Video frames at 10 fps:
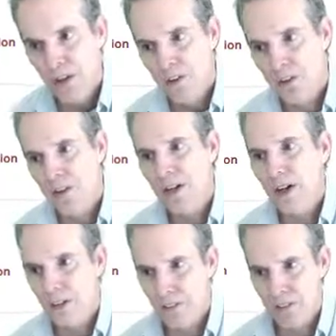So they're
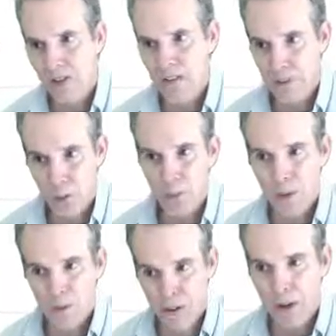not going to say, so
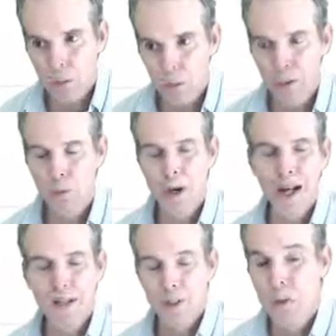in fact, when you
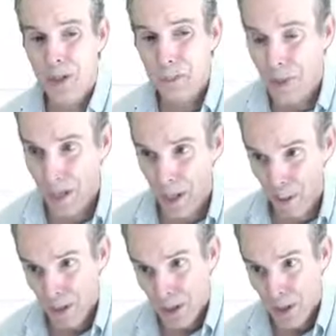write your
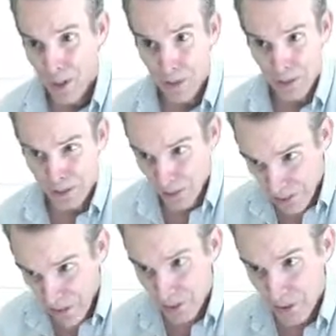email to
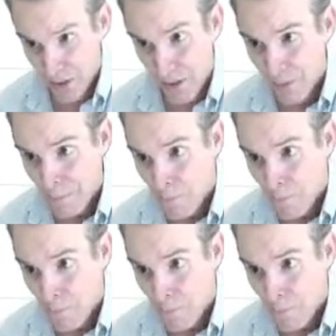Cecilia,